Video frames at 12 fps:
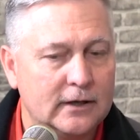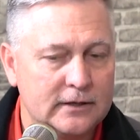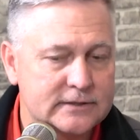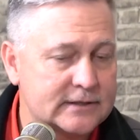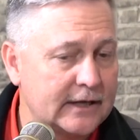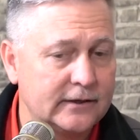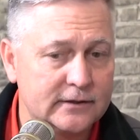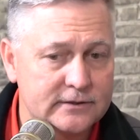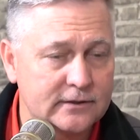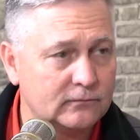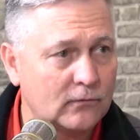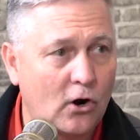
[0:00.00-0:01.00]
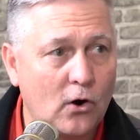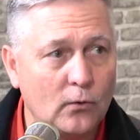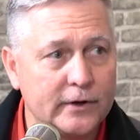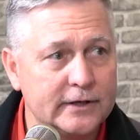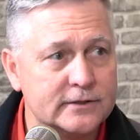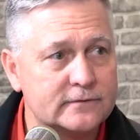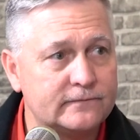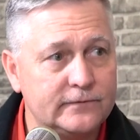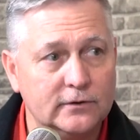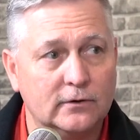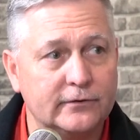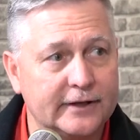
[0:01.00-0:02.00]
say this and always
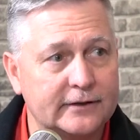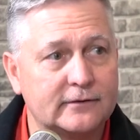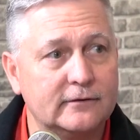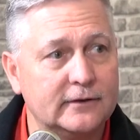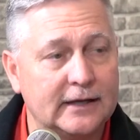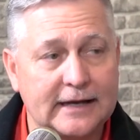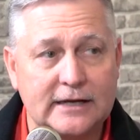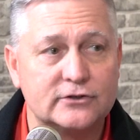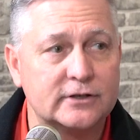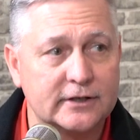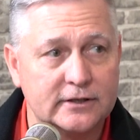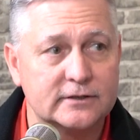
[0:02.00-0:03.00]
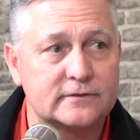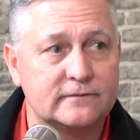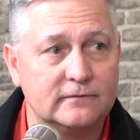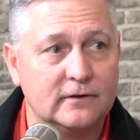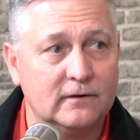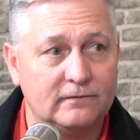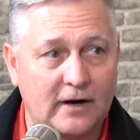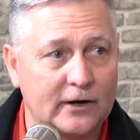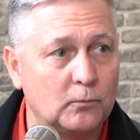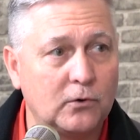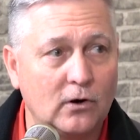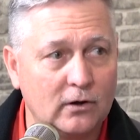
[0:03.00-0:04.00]
feel that an agent is a
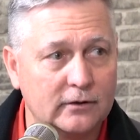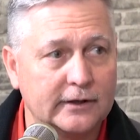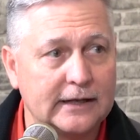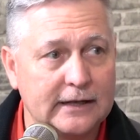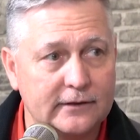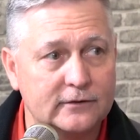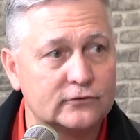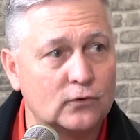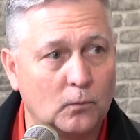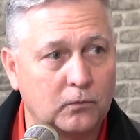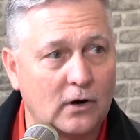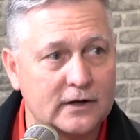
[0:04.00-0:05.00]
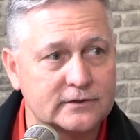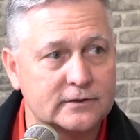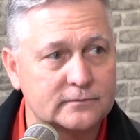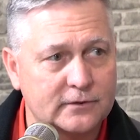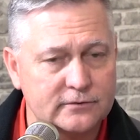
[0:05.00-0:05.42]
vital part in this whole process.